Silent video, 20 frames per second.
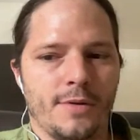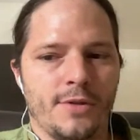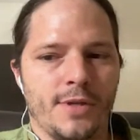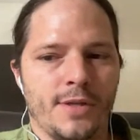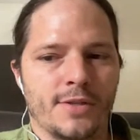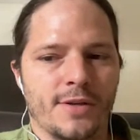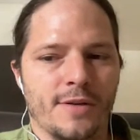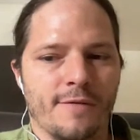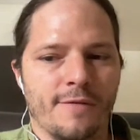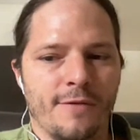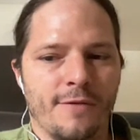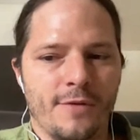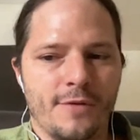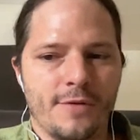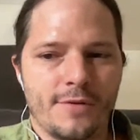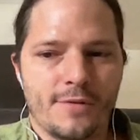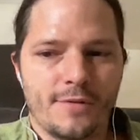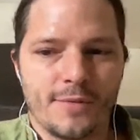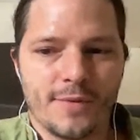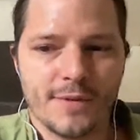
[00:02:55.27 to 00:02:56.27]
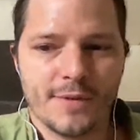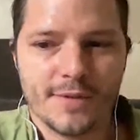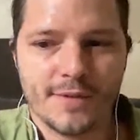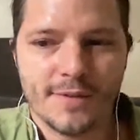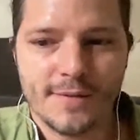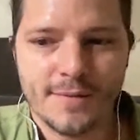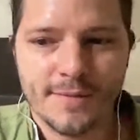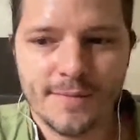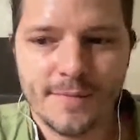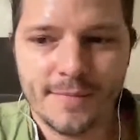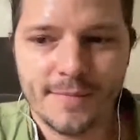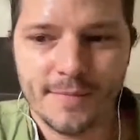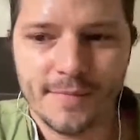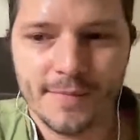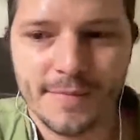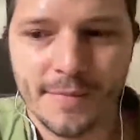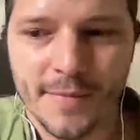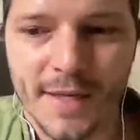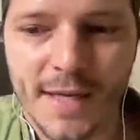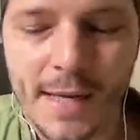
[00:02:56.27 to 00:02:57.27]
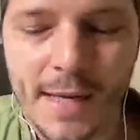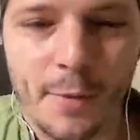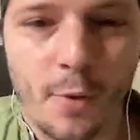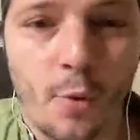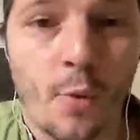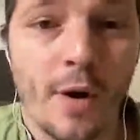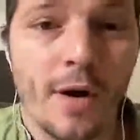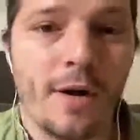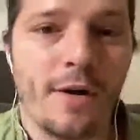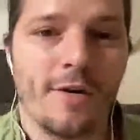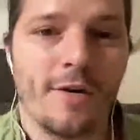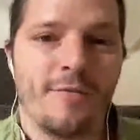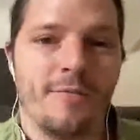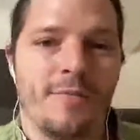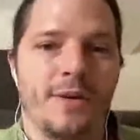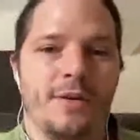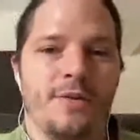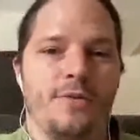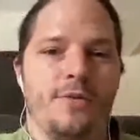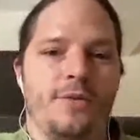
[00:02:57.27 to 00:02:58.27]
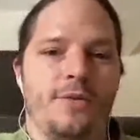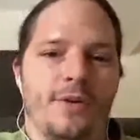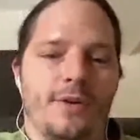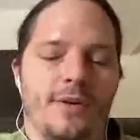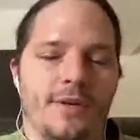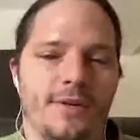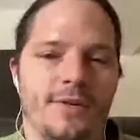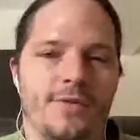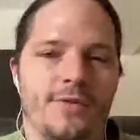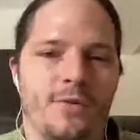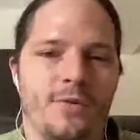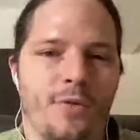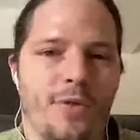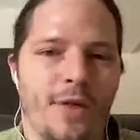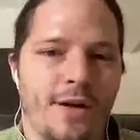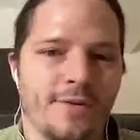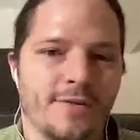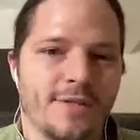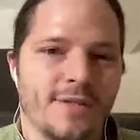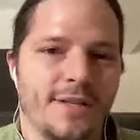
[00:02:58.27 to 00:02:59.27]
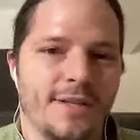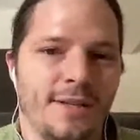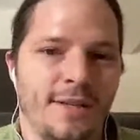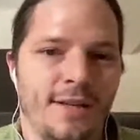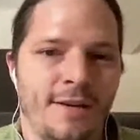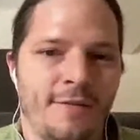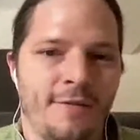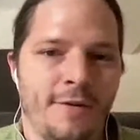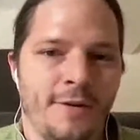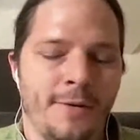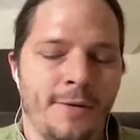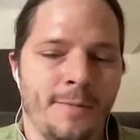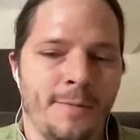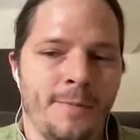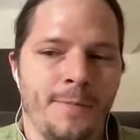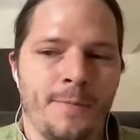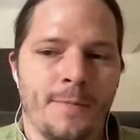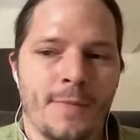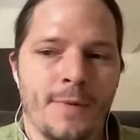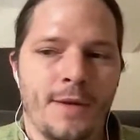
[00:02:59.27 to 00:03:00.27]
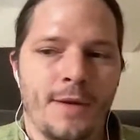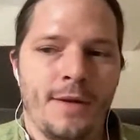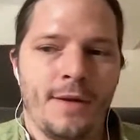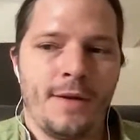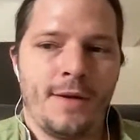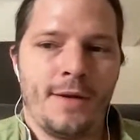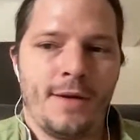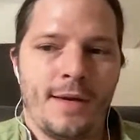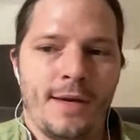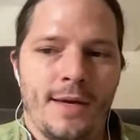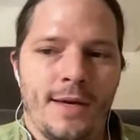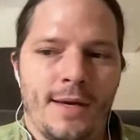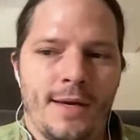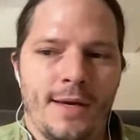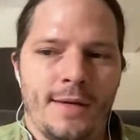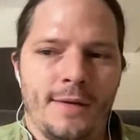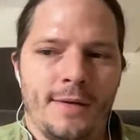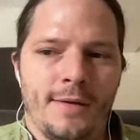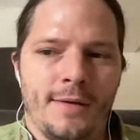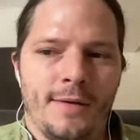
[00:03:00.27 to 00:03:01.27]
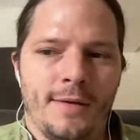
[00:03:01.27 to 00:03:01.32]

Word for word: yes, I first was became aware of Bitcoin in 2011 and